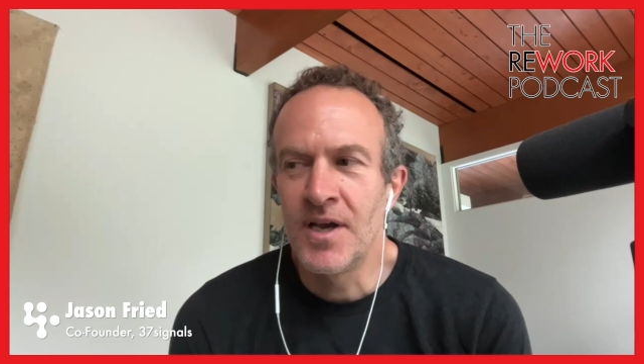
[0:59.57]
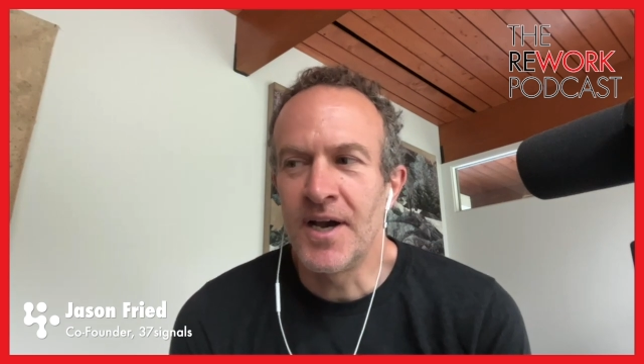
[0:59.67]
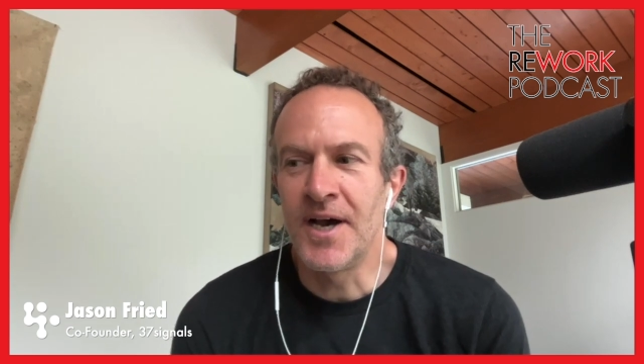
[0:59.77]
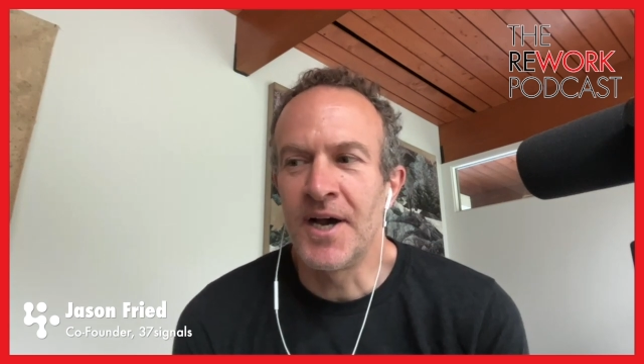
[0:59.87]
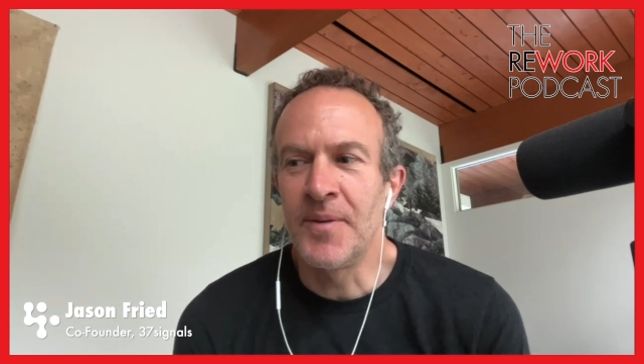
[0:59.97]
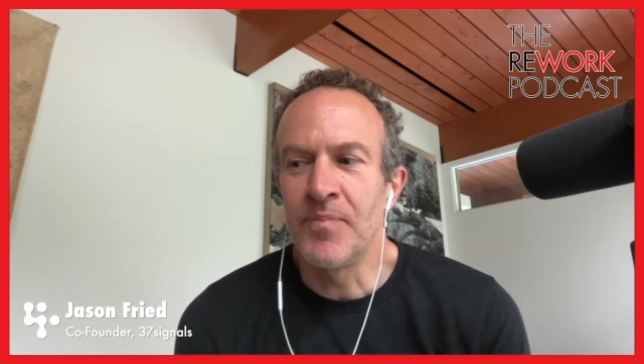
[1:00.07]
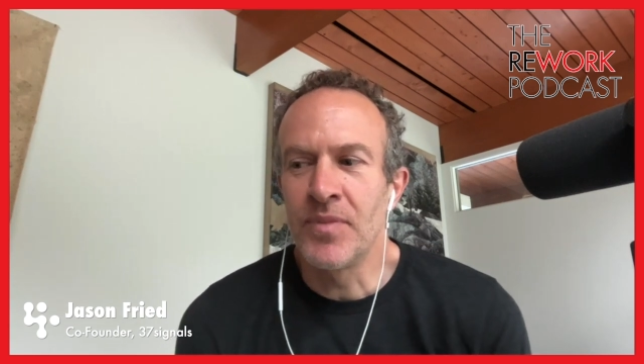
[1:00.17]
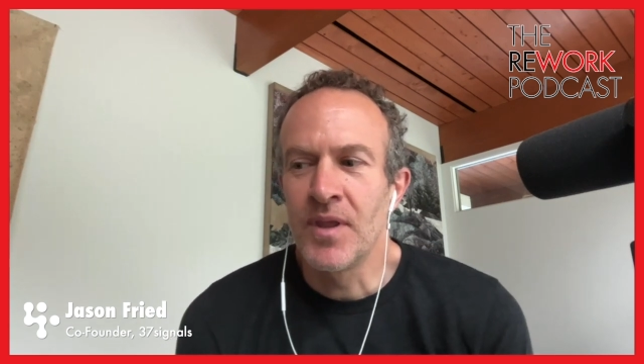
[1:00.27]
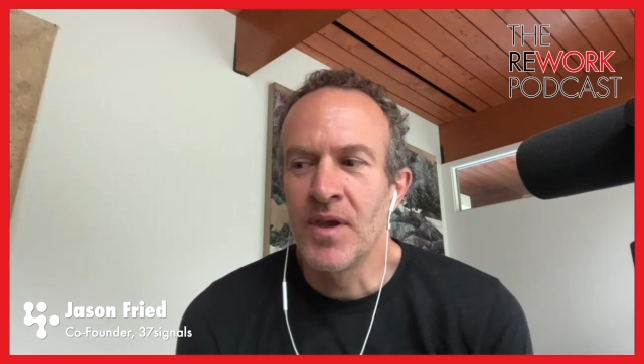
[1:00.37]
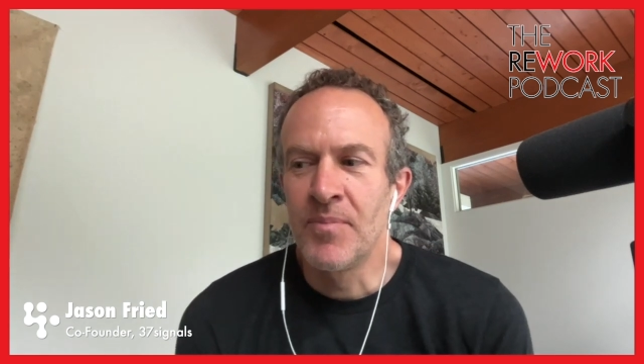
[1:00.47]

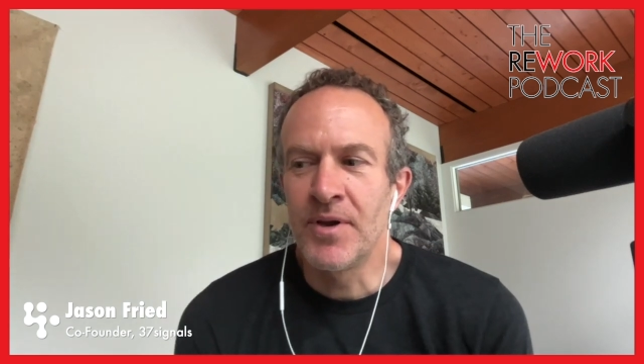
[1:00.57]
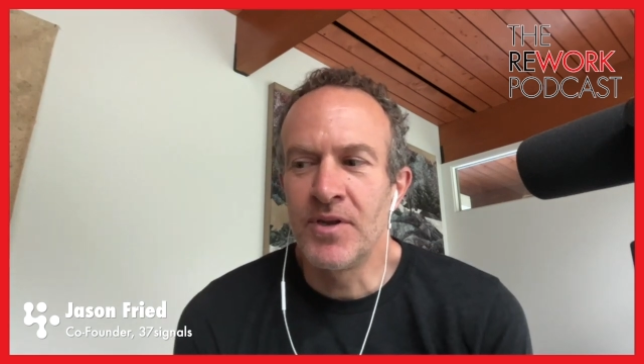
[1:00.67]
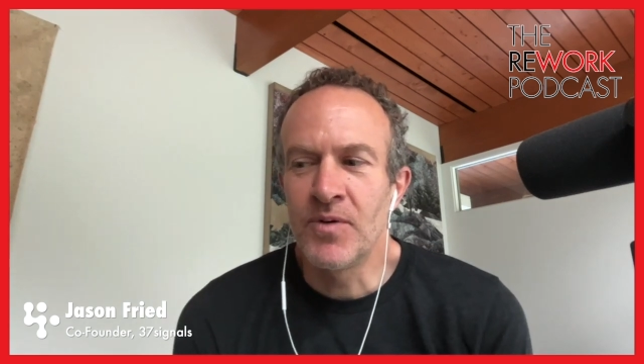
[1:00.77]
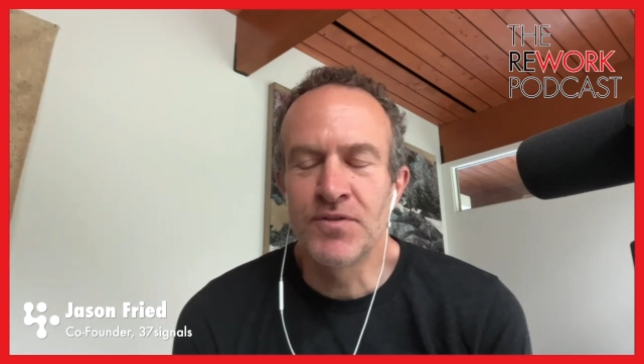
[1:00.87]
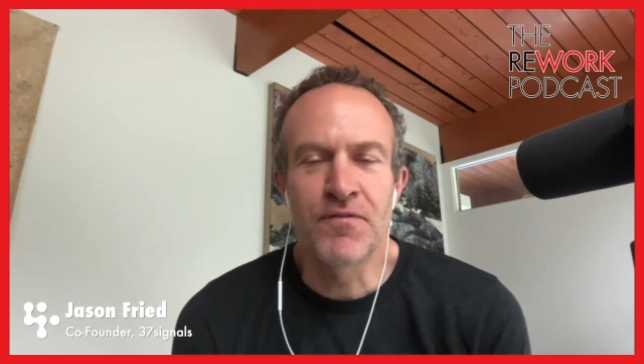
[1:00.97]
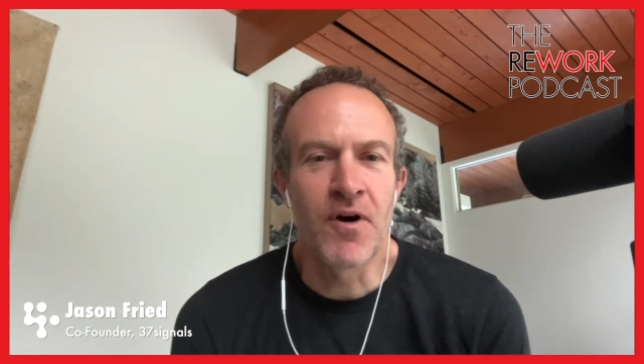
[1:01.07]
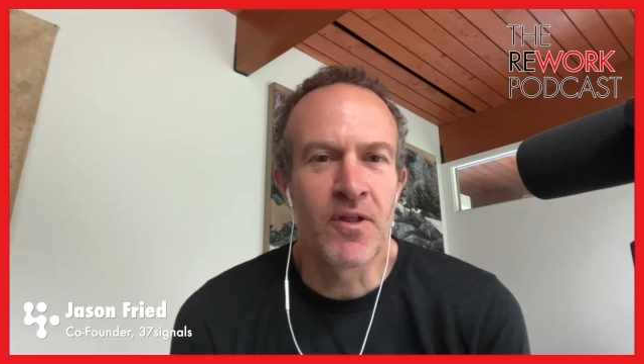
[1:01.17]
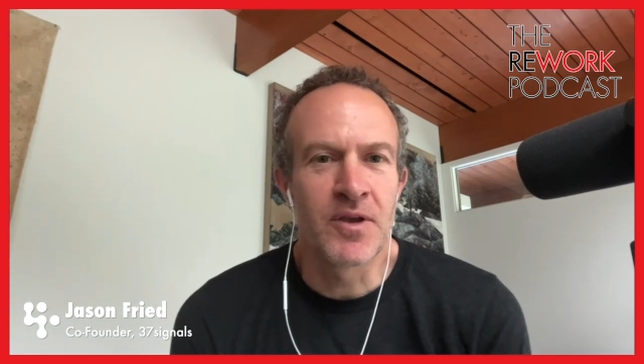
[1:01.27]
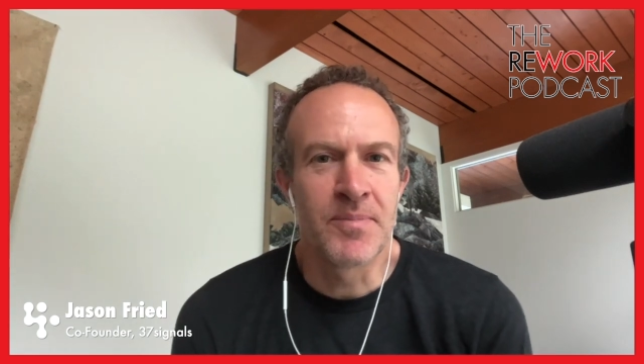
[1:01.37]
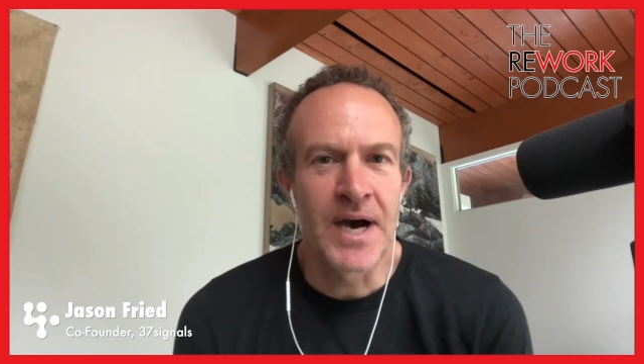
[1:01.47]
But no one's
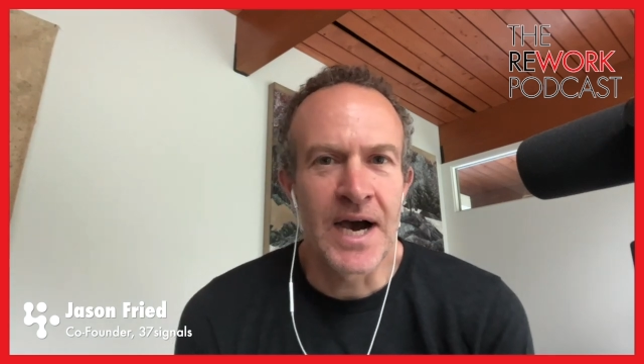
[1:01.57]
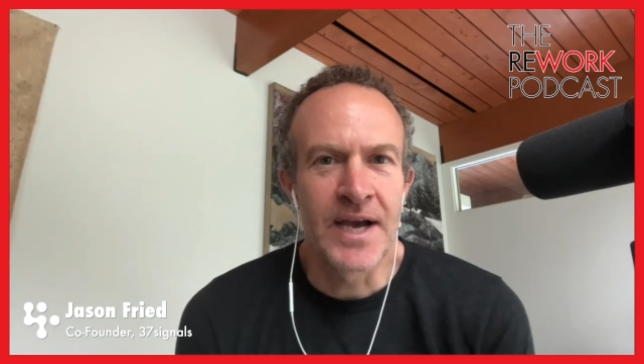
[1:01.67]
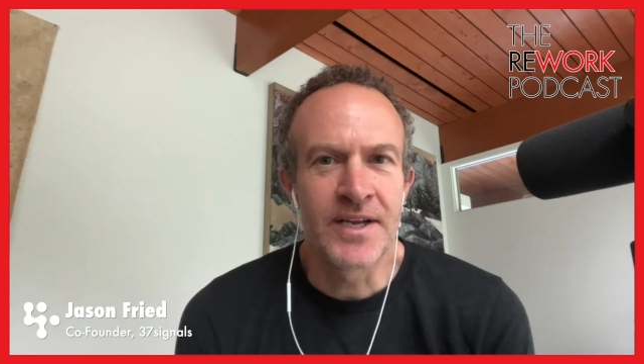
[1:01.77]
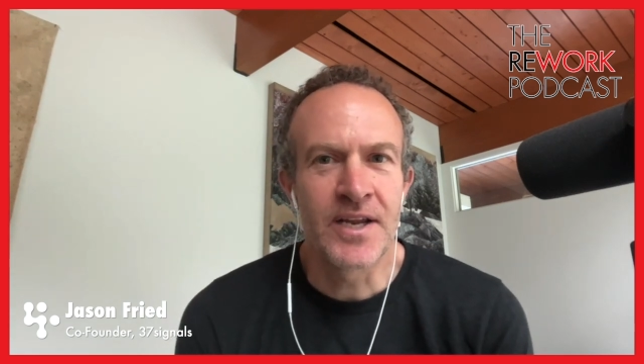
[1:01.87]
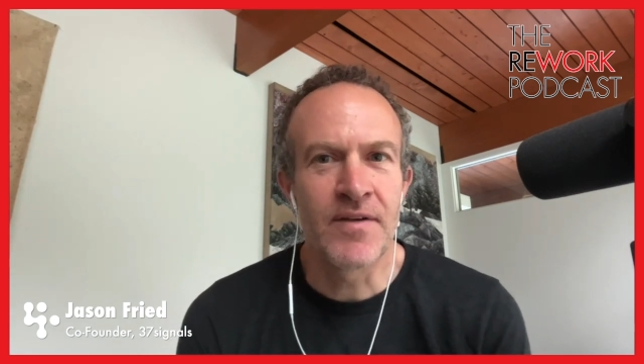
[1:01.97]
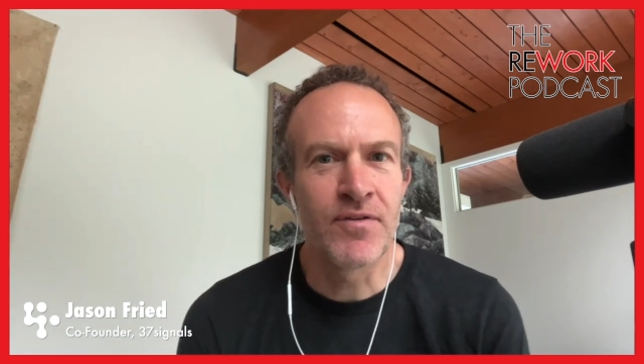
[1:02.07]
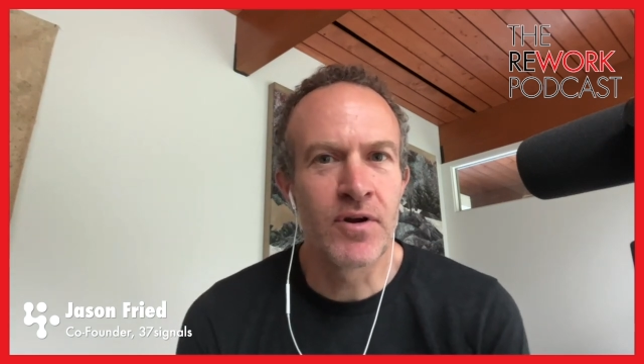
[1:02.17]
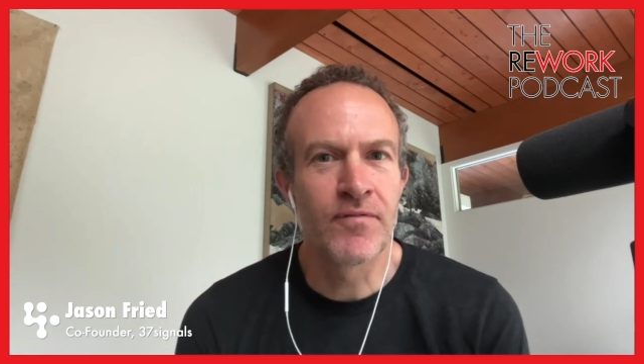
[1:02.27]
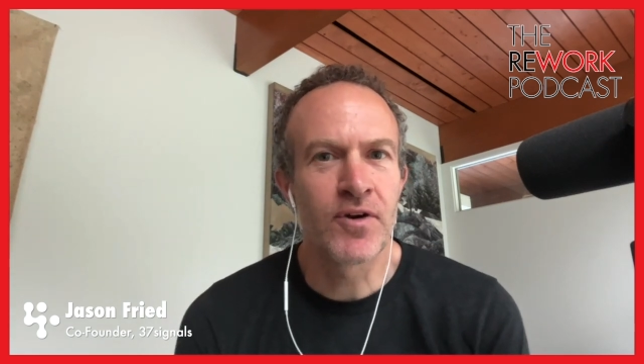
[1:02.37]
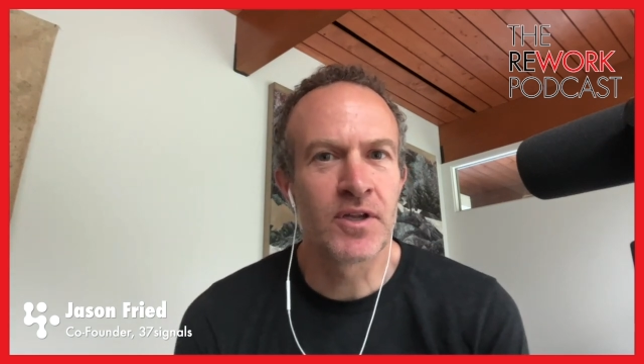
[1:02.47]
falling behind. And if you're
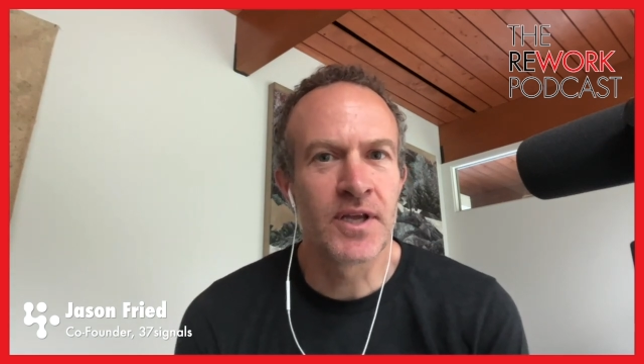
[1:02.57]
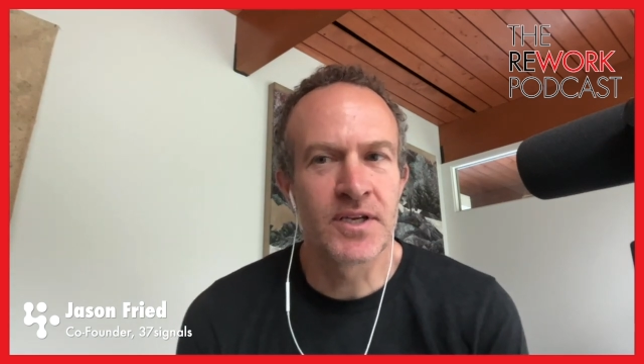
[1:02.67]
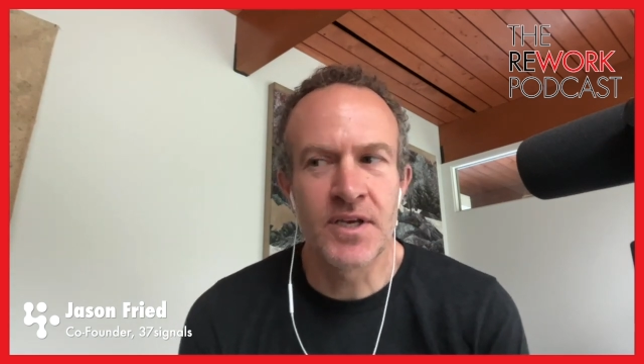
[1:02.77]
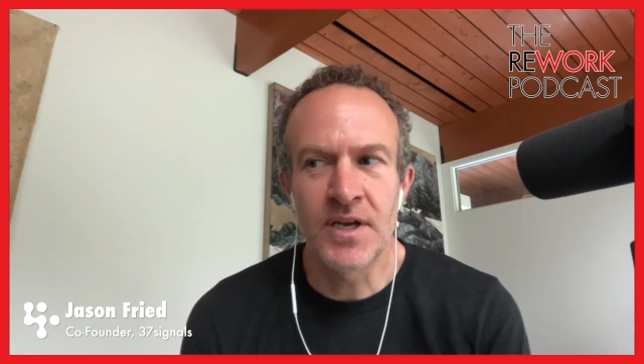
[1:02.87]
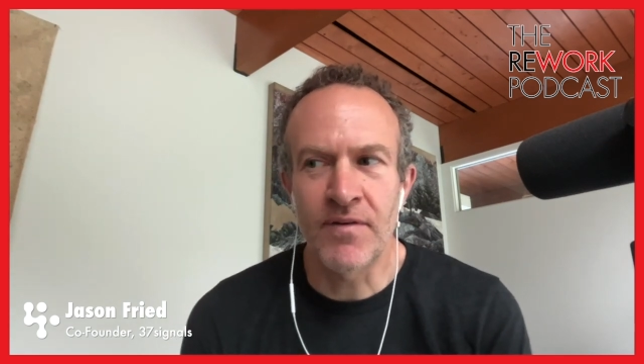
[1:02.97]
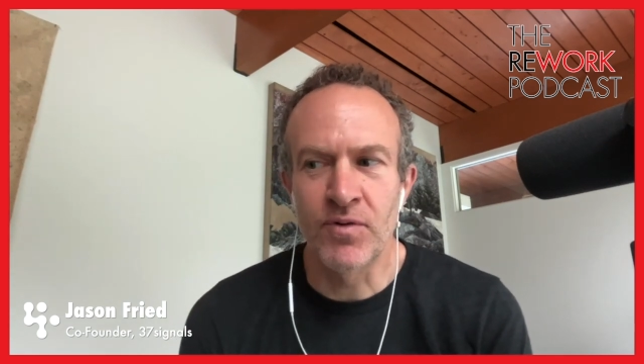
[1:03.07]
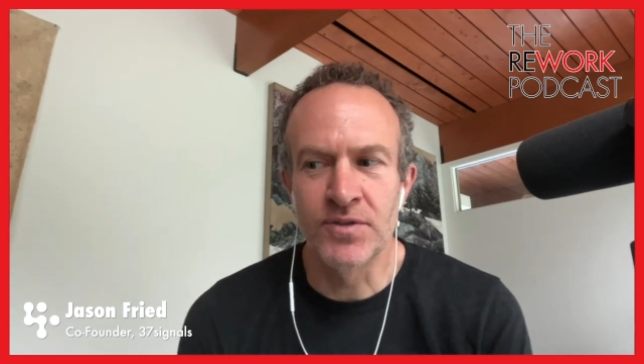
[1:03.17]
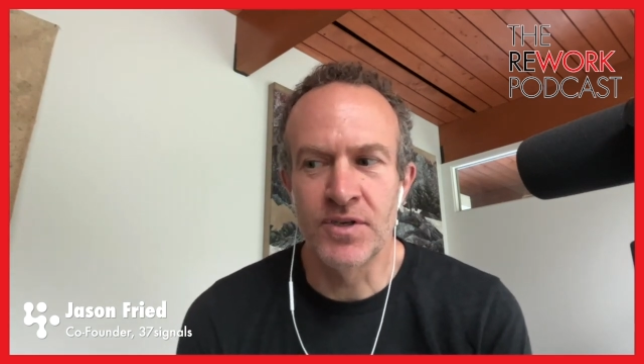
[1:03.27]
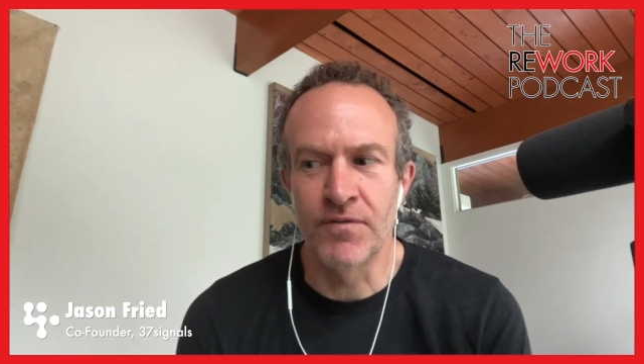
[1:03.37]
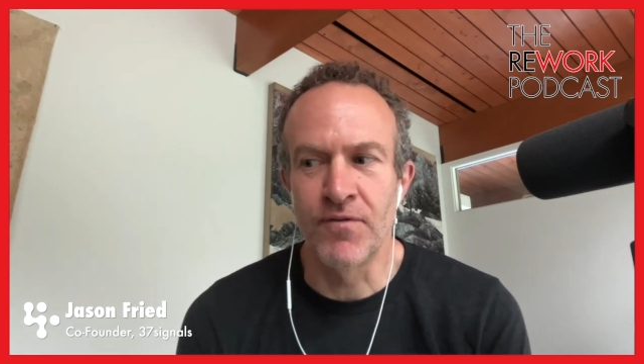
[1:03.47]
on
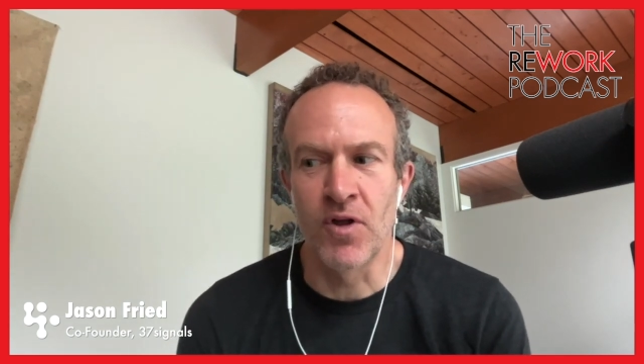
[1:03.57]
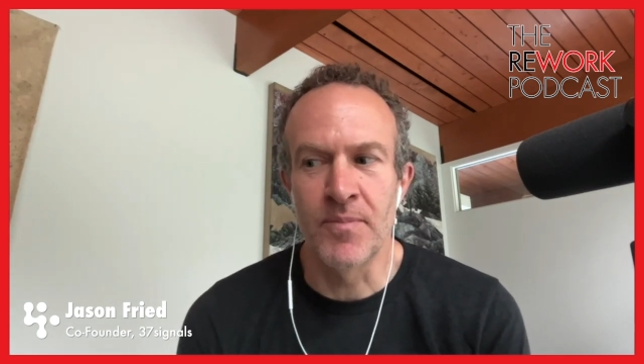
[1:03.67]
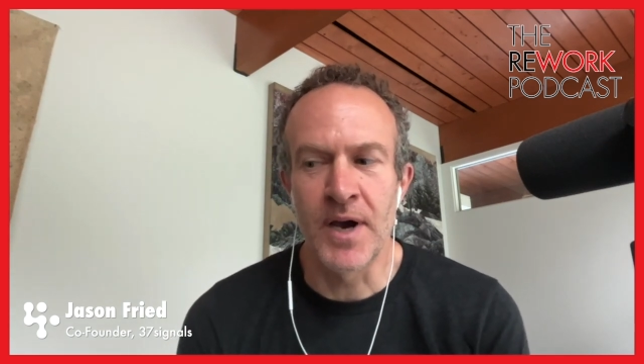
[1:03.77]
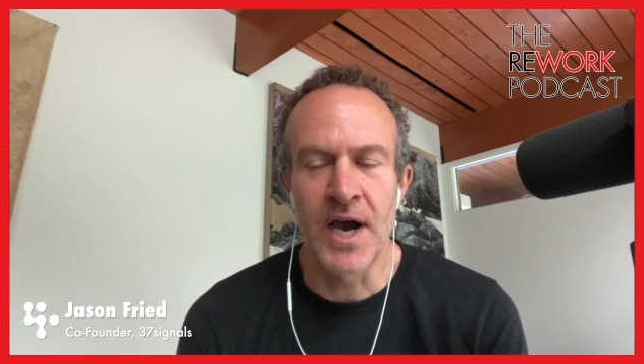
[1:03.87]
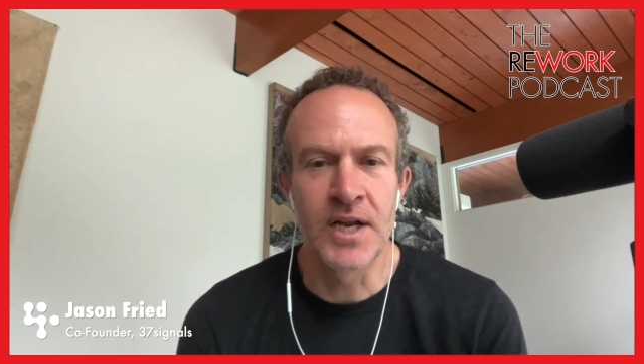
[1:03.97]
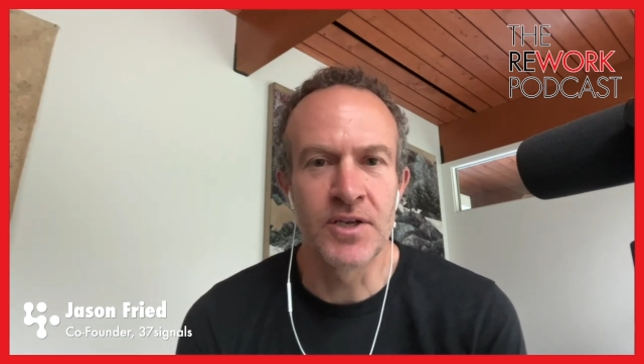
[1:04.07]
LinkedIn, you're falling behind